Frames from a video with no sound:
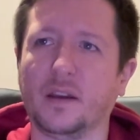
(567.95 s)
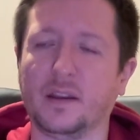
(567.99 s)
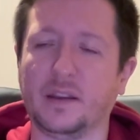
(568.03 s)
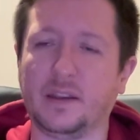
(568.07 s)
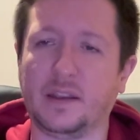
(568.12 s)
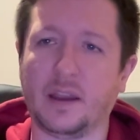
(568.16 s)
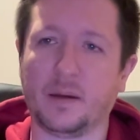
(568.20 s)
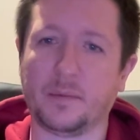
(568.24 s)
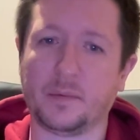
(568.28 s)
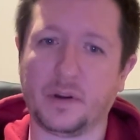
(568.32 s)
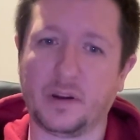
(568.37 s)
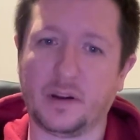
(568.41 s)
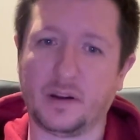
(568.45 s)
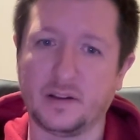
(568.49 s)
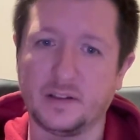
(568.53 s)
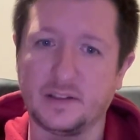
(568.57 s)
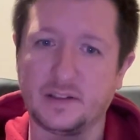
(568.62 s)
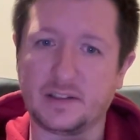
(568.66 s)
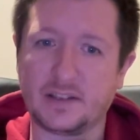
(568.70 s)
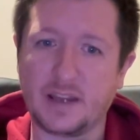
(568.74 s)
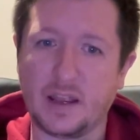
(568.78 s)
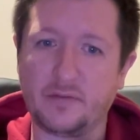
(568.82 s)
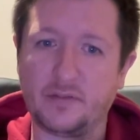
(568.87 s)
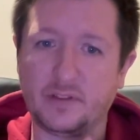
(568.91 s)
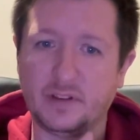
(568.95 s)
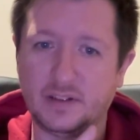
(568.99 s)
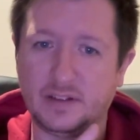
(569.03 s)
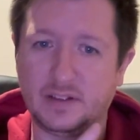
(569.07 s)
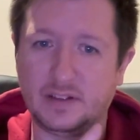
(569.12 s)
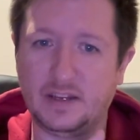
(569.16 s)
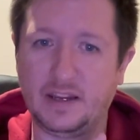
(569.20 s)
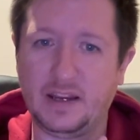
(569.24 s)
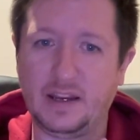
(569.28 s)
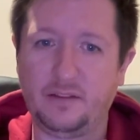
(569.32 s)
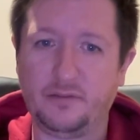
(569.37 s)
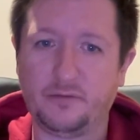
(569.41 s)
a Yamaha
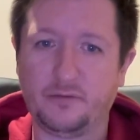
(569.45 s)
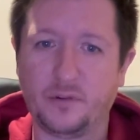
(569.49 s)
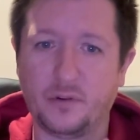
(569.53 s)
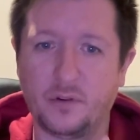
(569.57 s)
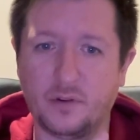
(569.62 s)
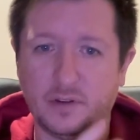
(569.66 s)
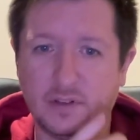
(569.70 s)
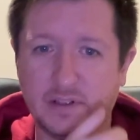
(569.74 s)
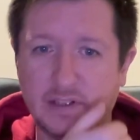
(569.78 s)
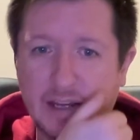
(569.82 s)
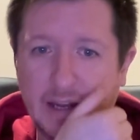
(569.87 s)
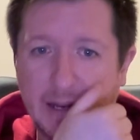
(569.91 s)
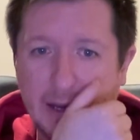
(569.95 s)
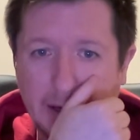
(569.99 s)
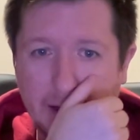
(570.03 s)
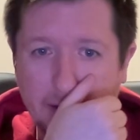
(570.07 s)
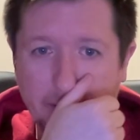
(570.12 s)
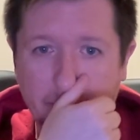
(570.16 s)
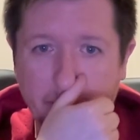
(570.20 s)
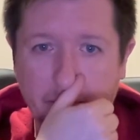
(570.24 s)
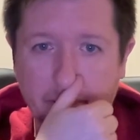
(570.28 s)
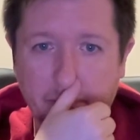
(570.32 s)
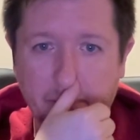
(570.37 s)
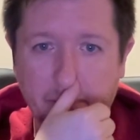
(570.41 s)
7D4D.